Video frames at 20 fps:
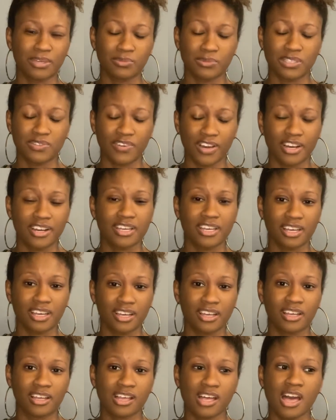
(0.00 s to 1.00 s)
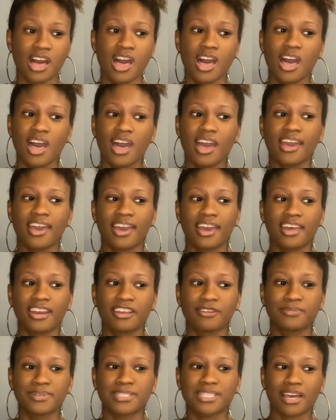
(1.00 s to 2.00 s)
very young, and
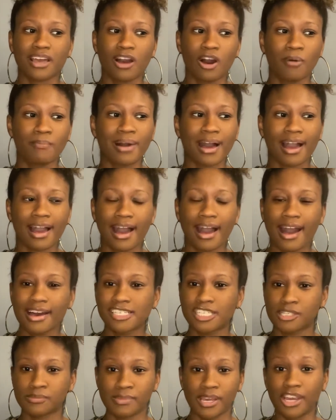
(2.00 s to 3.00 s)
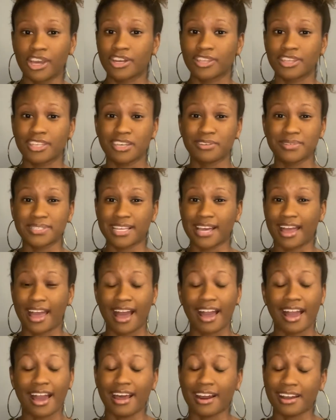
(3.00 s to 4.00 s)
he was like, oh my gosh, Meredith. He was like,
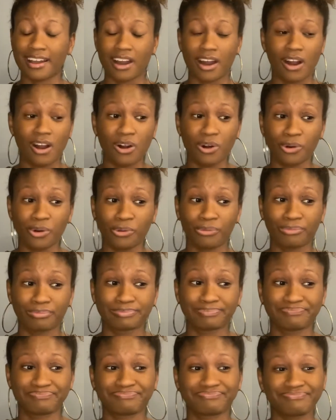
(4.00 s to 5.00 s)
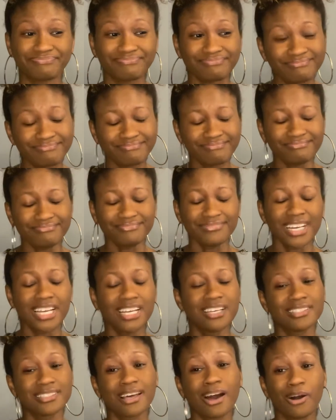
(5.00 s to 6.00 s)
I gotta go.
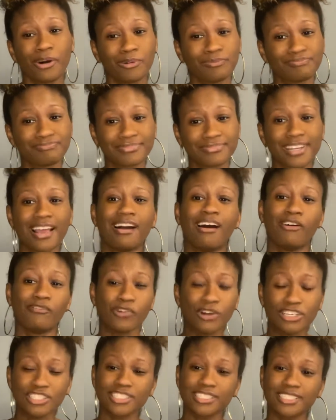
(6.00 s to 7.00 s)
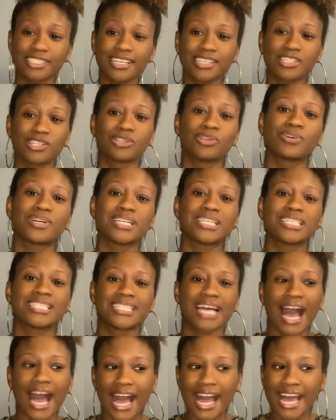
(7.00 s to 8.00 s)
So unfortunately, DeLuca
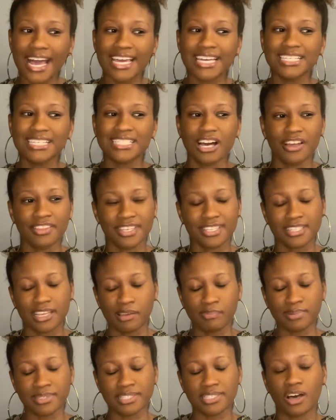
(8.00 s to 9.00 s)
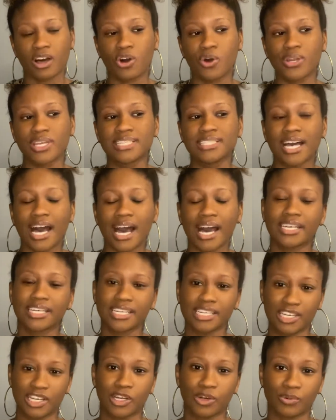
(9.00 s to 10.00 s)
dies on this episode. He died a
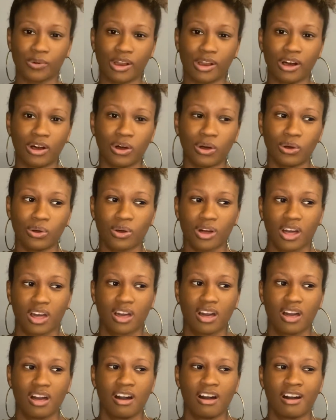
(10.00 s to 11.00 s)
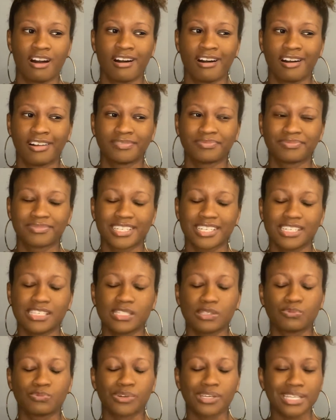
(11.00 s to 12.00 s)
hero.
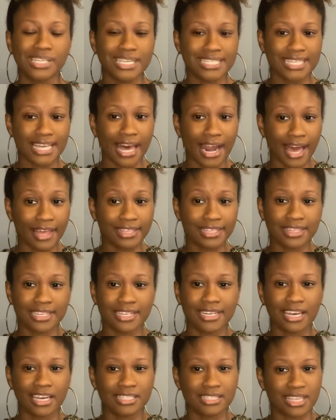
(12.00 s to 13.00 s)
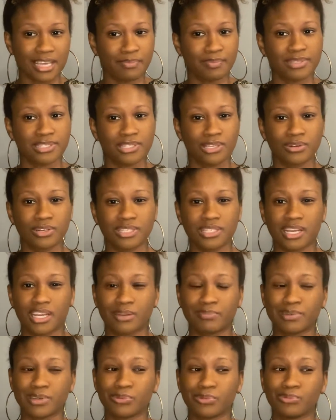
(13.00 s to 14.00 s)
It's really sad. I think the next episode is gonna
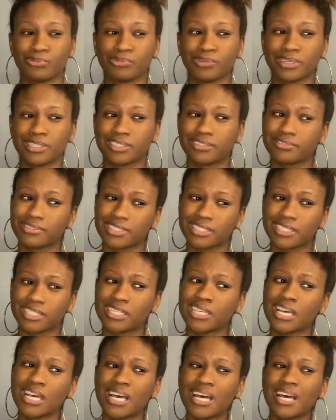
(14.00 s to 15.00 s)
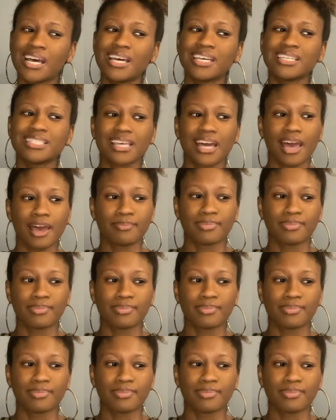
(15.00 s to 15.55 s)
be really, really sad,